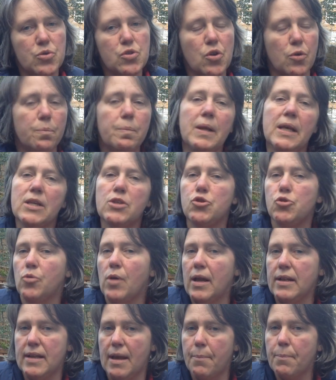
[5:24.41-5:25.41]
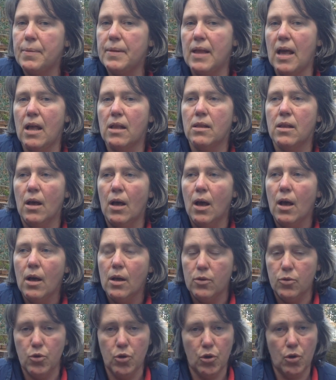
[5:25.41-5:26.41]
so please do adapt it
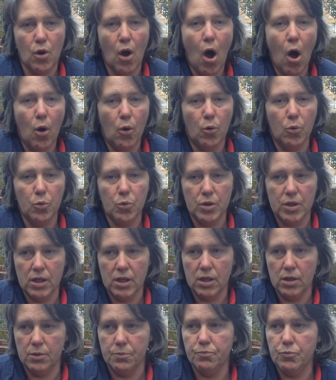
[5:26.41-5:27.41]
to your own